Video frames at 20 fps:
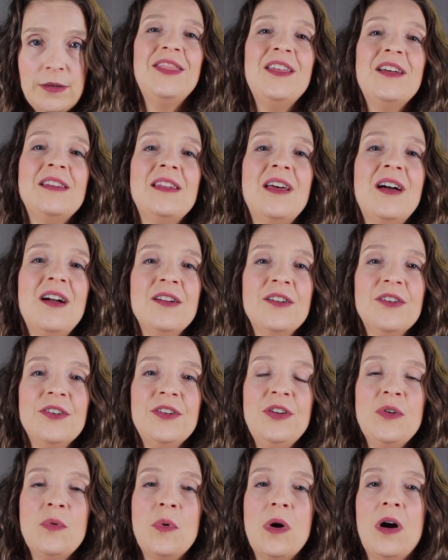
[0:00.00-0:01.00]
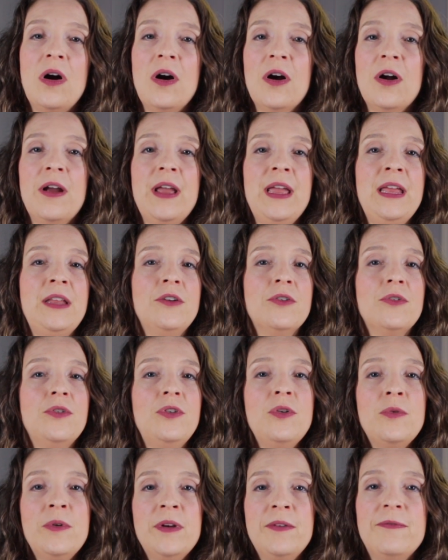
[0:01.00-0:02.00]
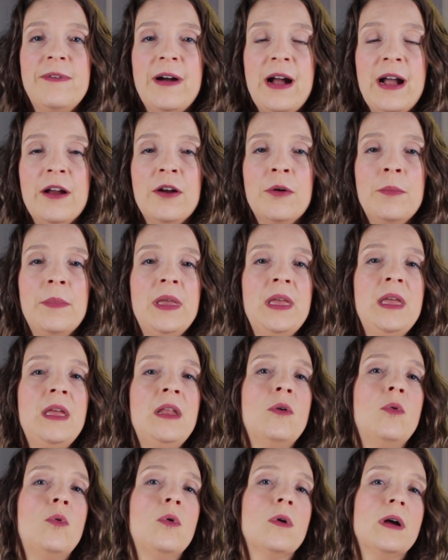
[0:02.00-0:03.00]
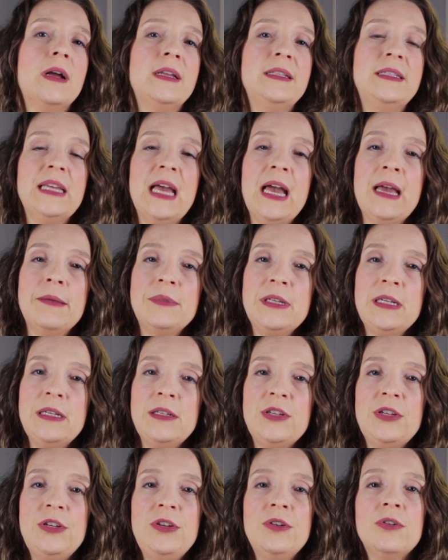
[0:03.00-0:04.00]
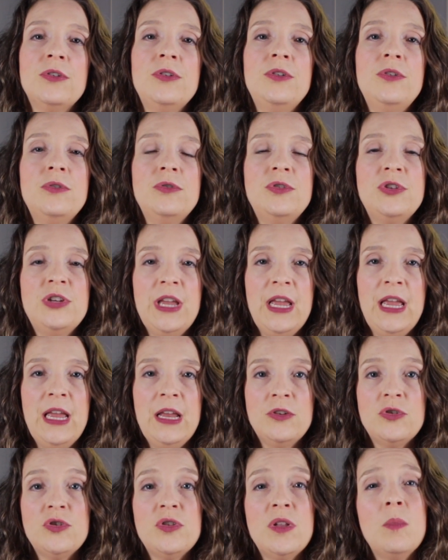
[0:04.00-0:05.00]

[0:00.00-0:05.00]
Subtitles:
The longer you are in your new environment or adapting to your new change,